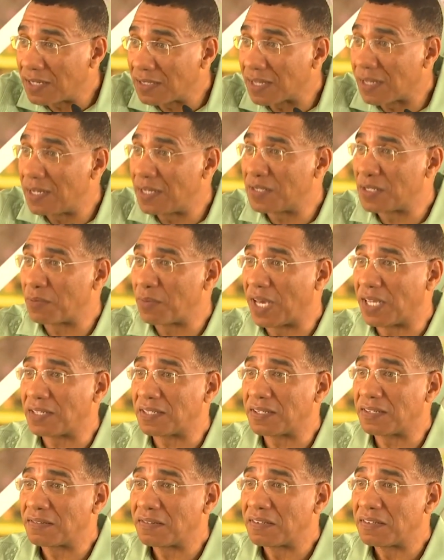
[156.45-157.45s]

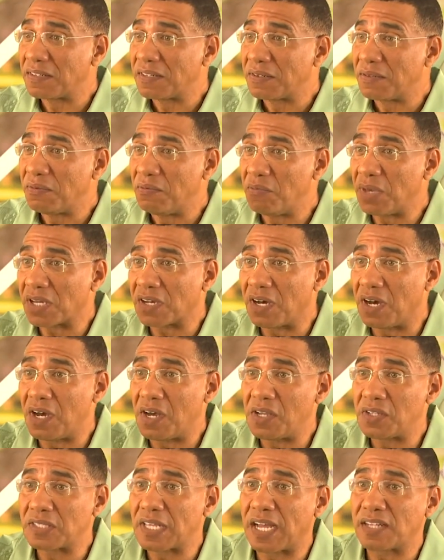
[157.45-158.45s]
Elizabeth,
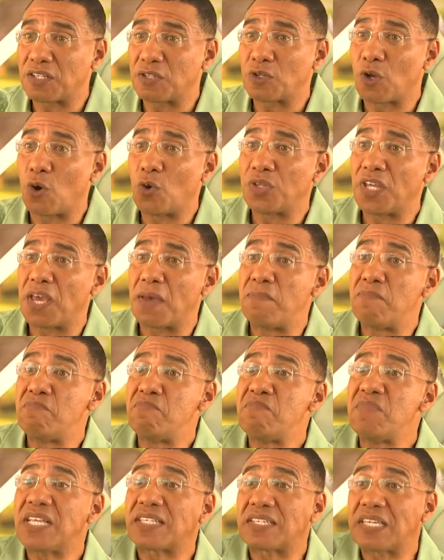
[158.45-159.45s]
because that is how they
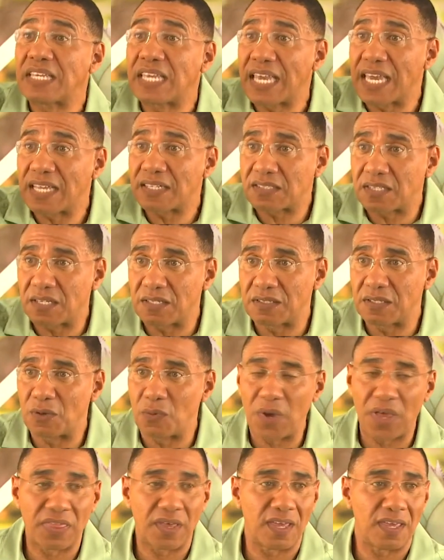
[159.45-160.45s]
mitigated the
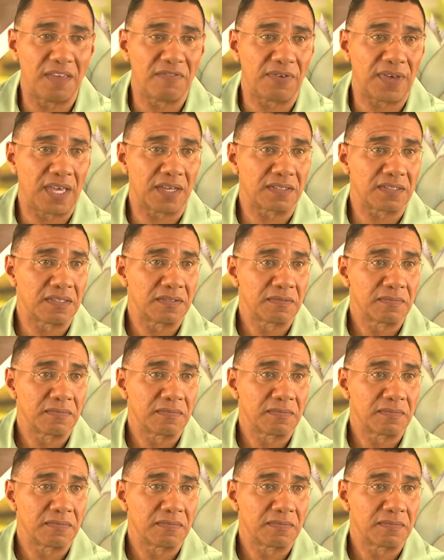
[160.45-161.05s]
weather effect,